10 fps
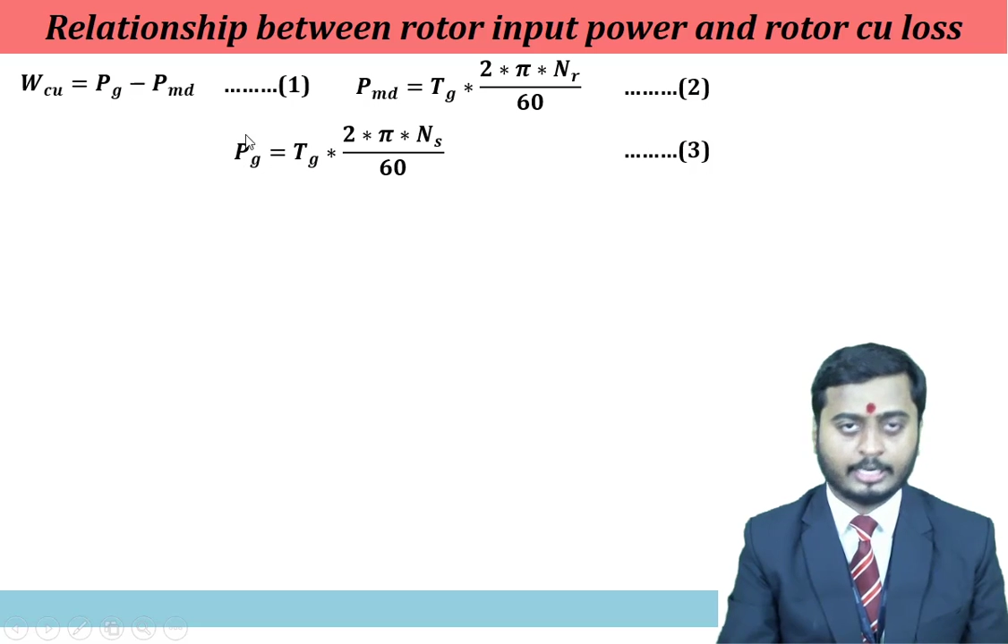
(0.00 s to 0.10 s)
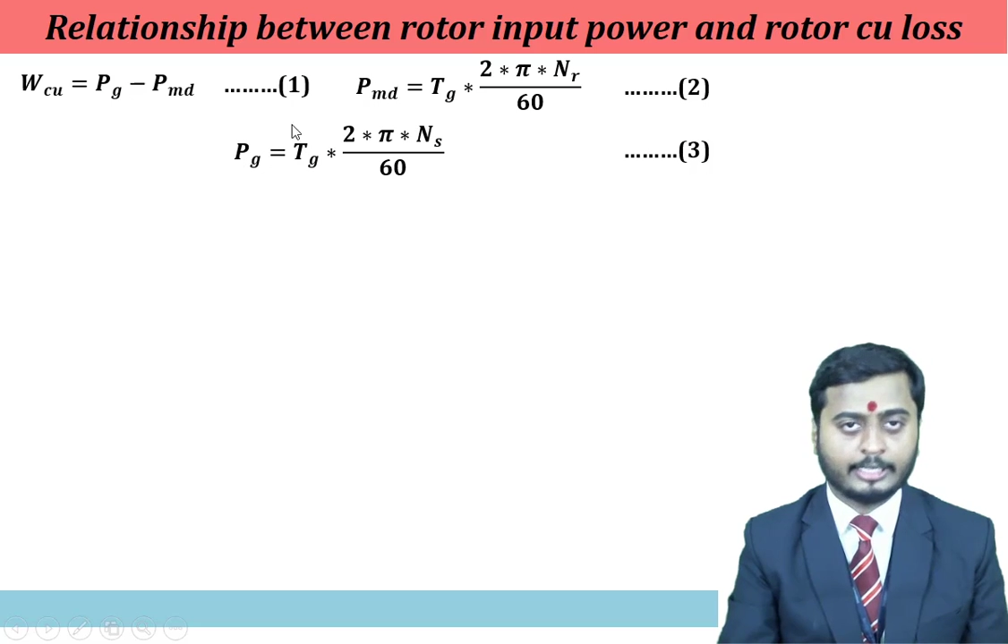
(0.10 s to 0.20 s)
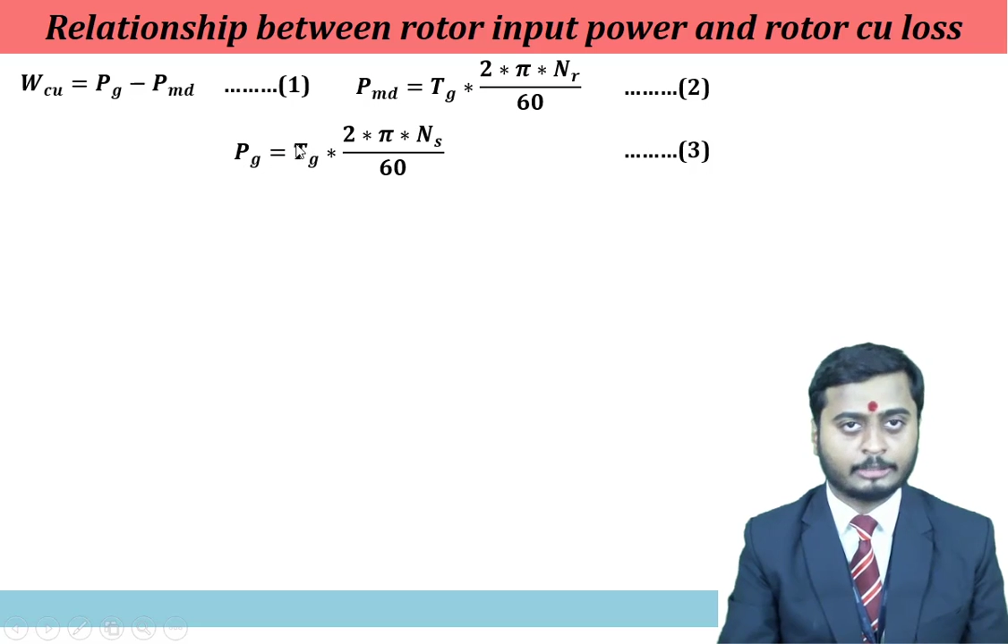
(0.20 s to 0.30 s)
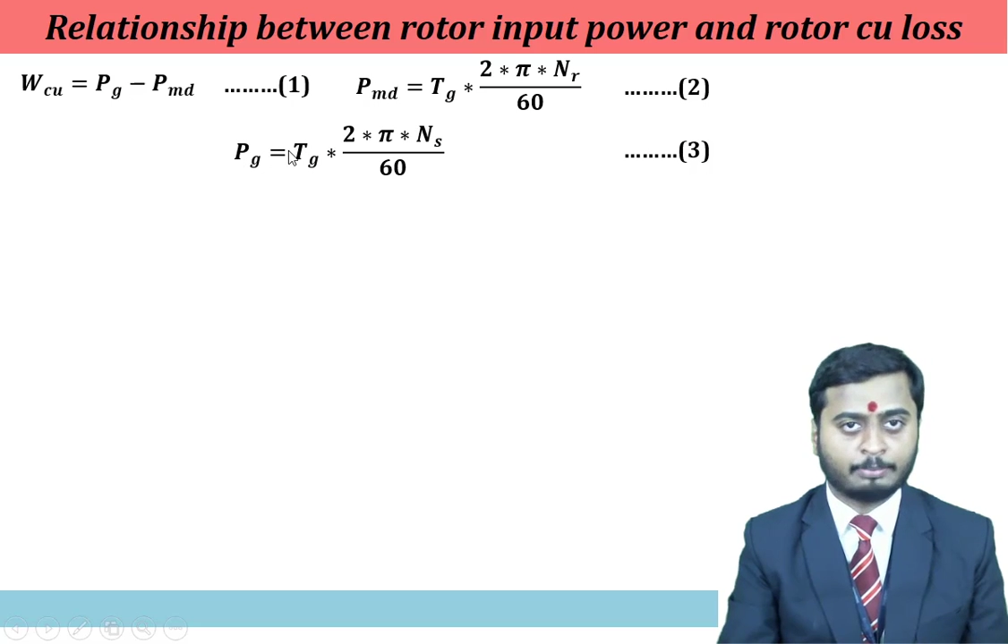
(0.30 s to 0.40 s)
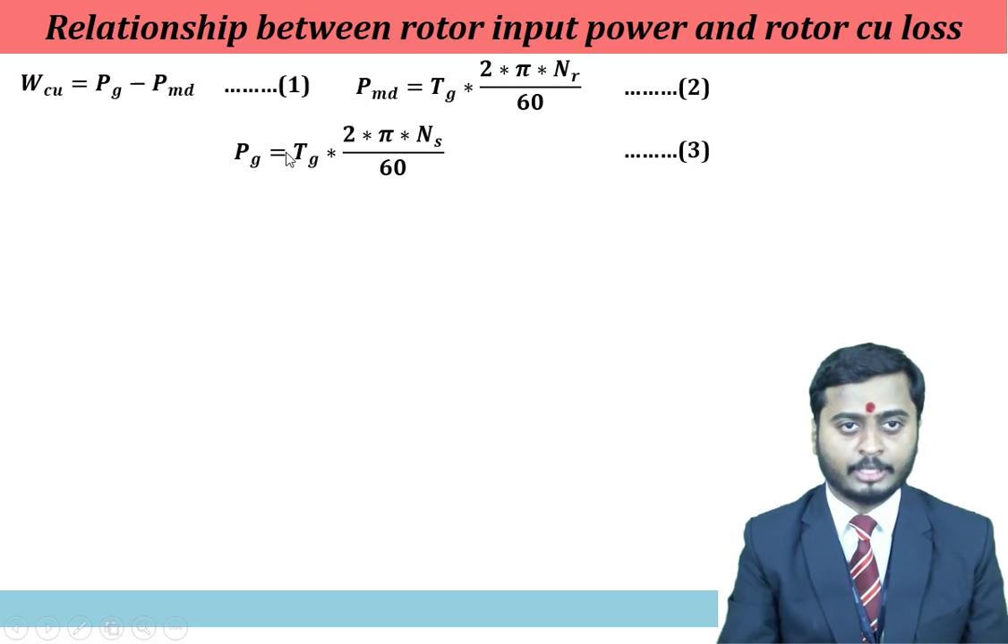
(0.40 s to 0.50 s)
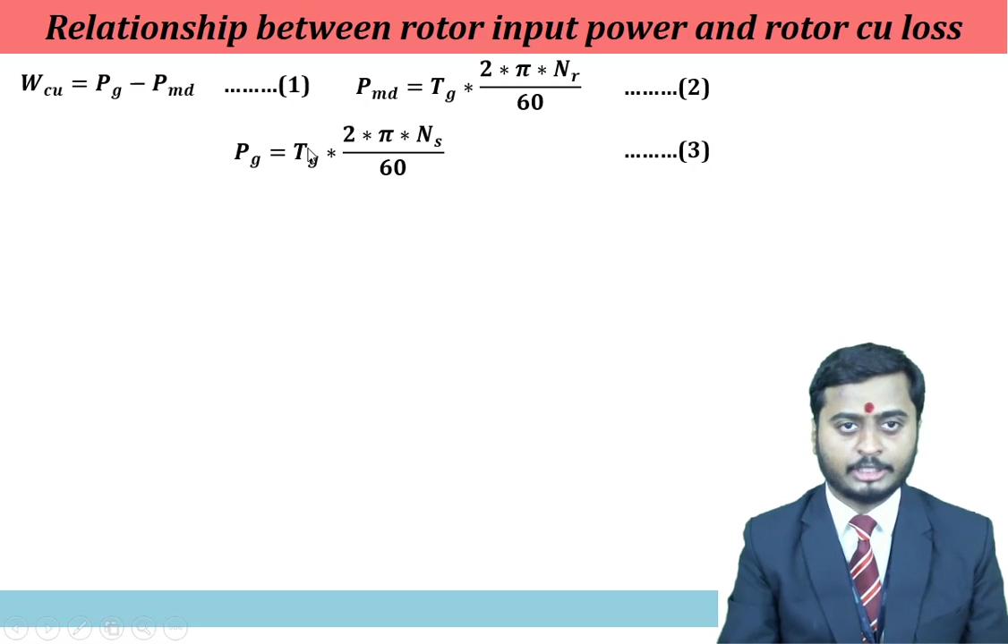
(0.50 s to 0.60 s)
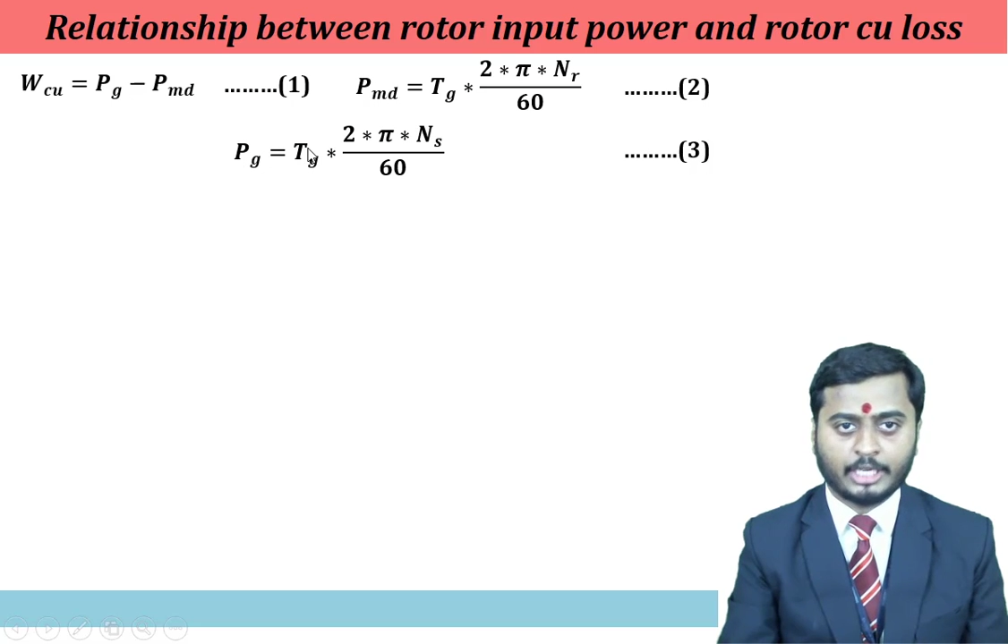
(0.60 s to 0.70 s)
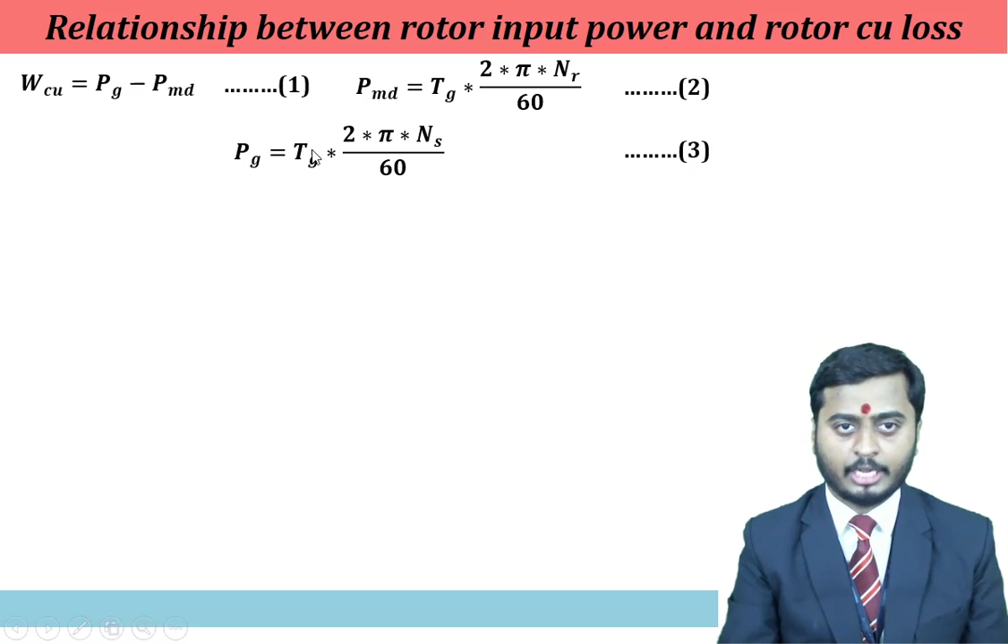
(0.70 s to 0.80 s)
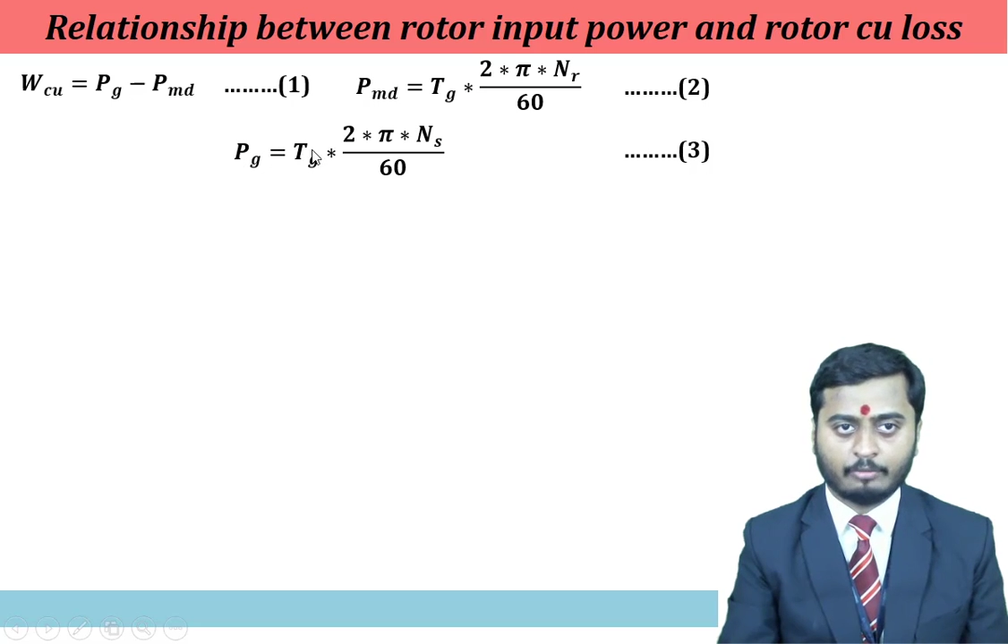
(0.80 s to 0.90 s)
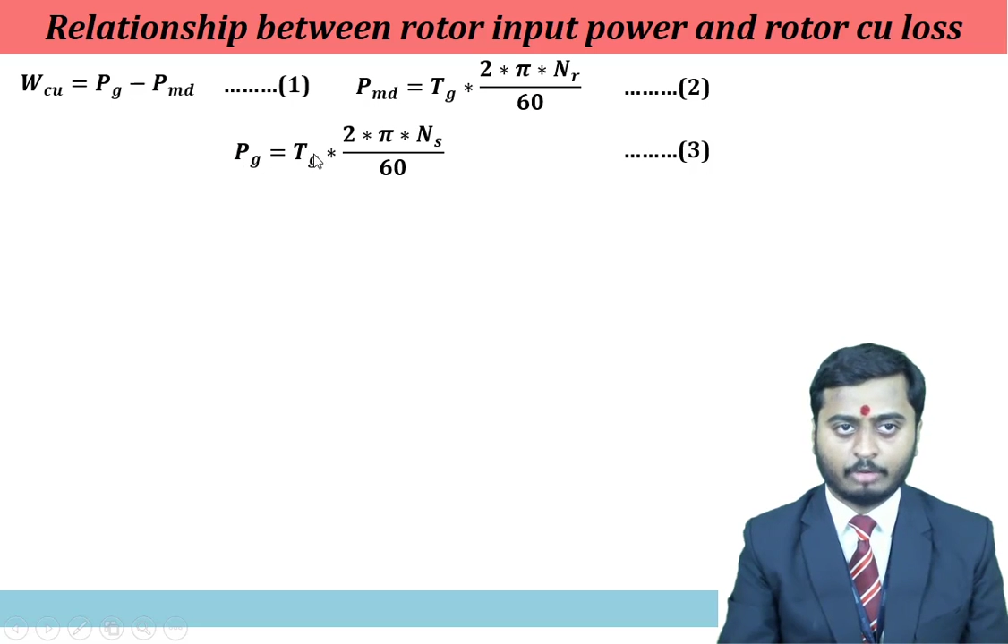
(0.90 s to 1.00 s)
that is
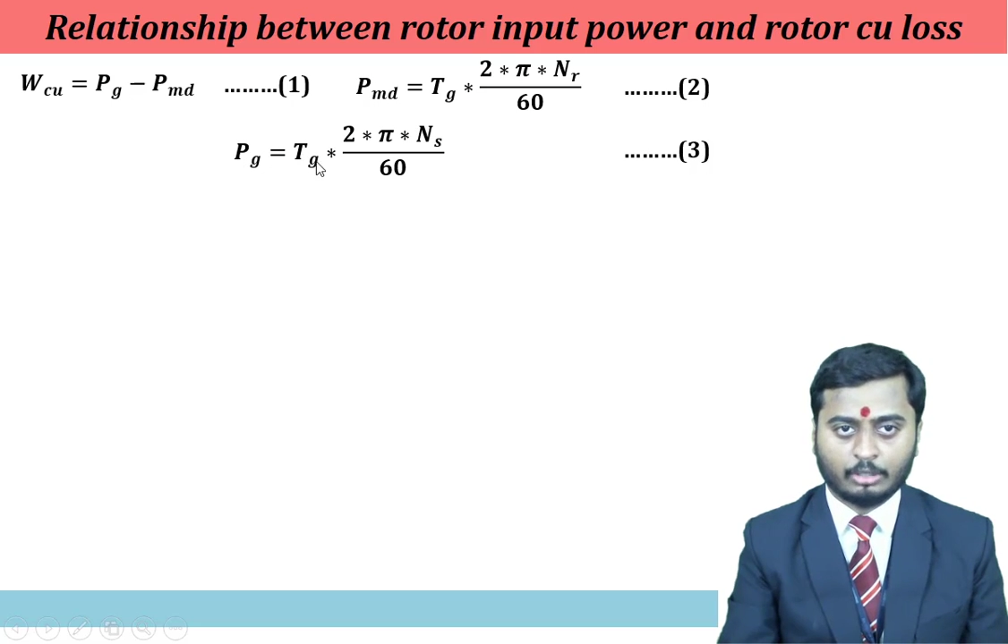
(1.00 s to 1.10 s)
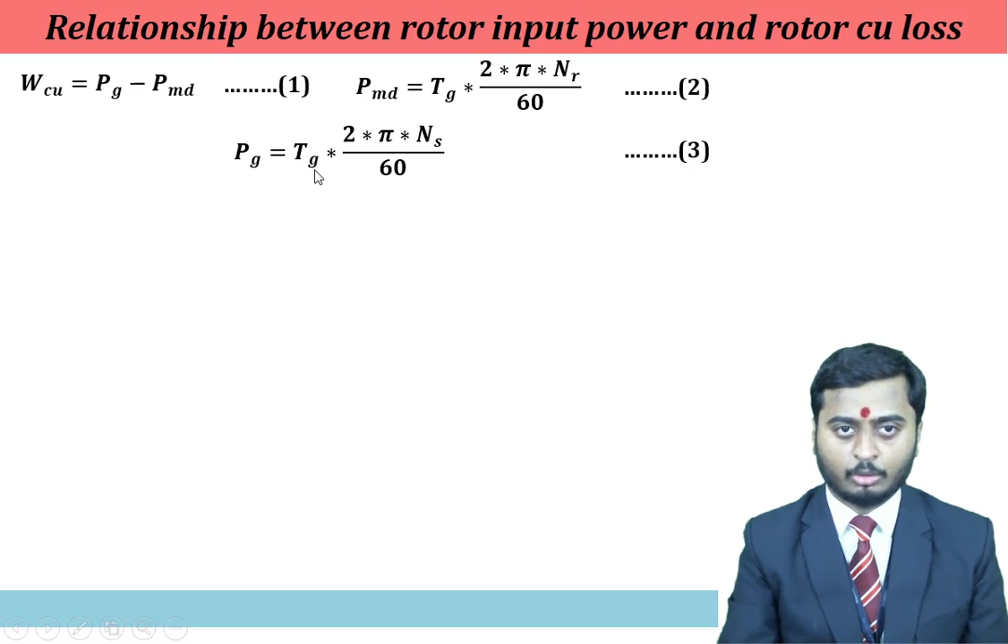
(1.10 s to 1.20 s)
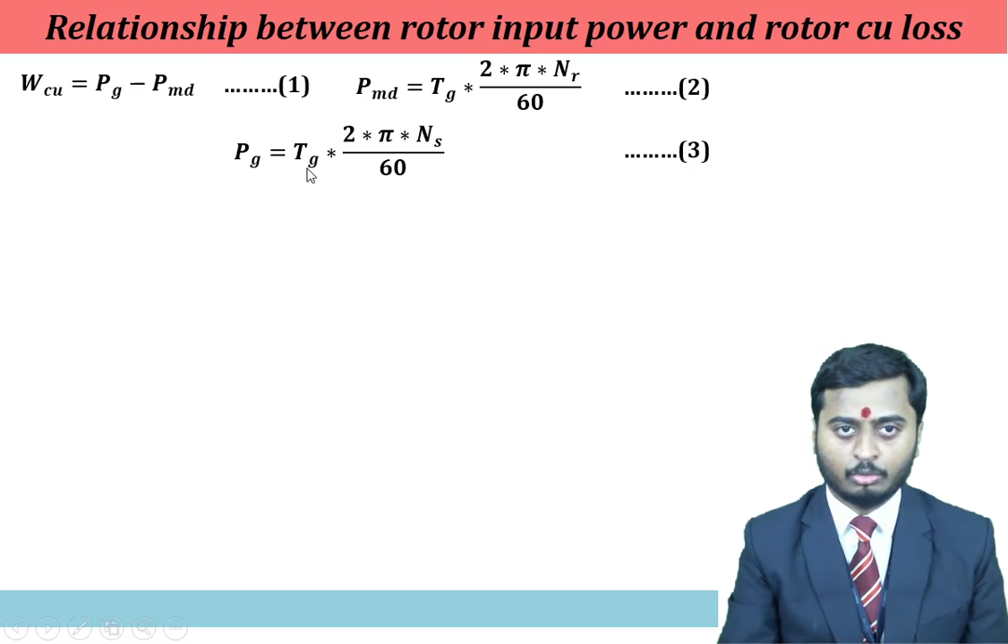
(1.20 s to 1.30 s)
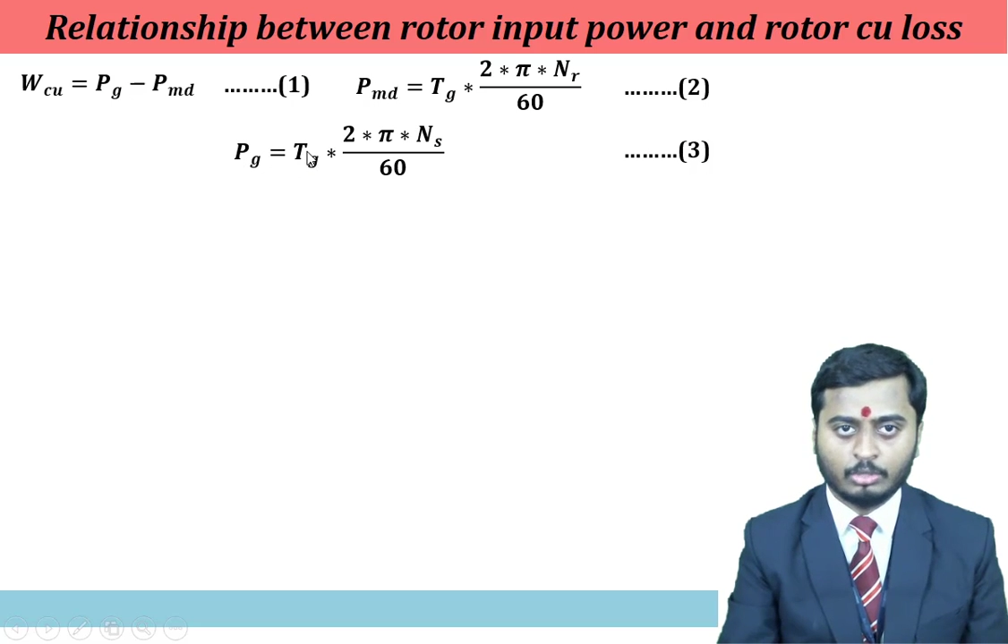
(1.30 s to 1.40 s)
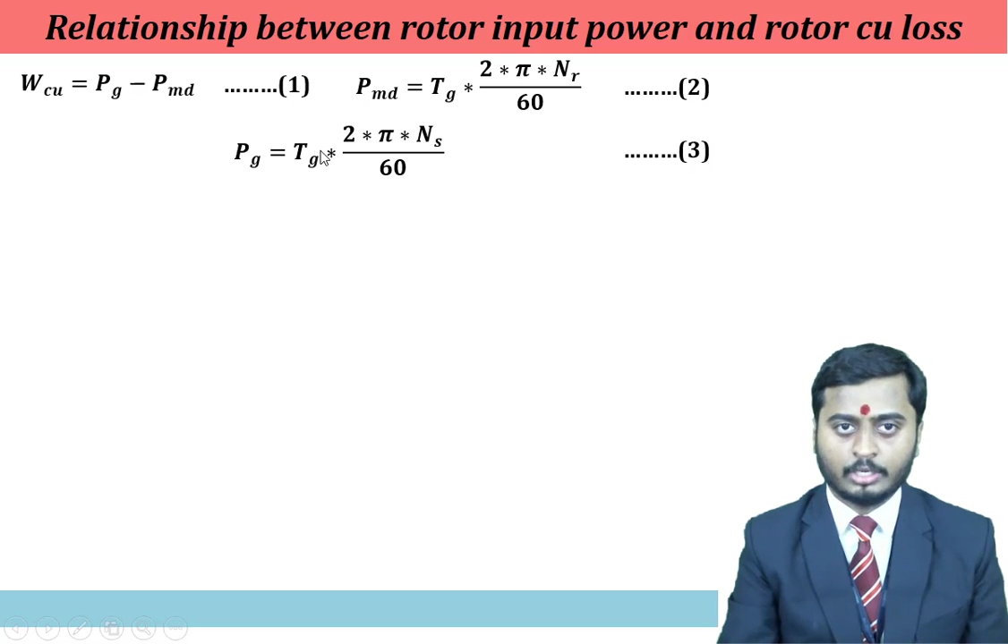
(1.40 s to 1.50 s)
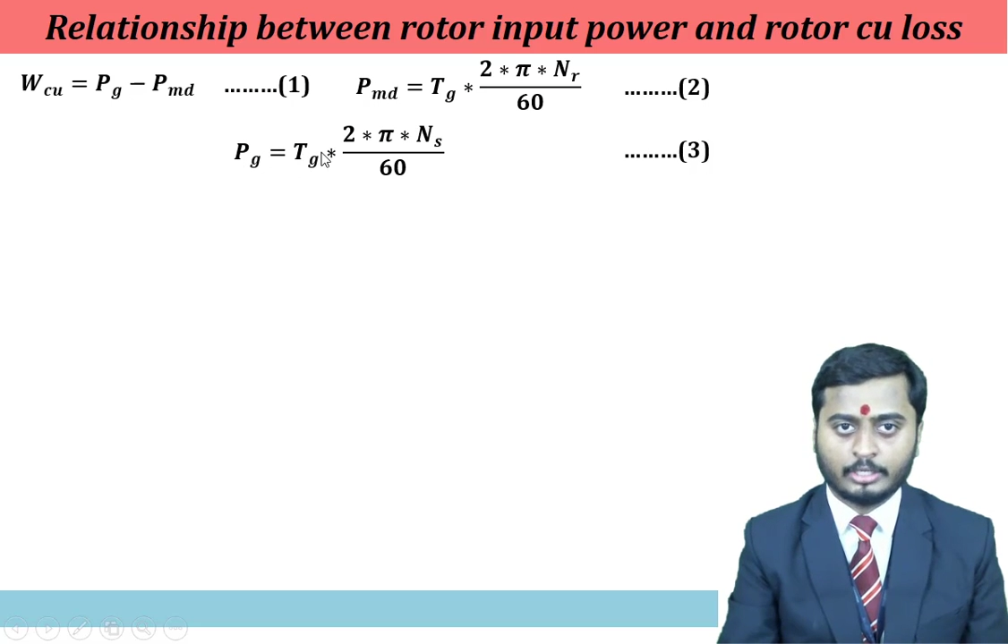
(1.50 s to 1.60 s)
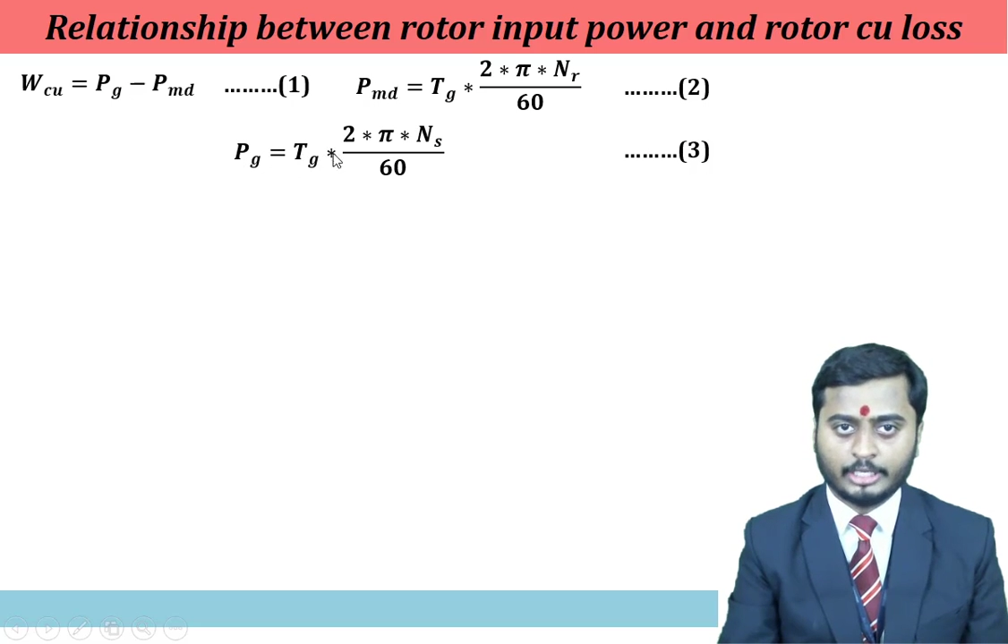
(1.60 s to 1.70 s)
Pg equal to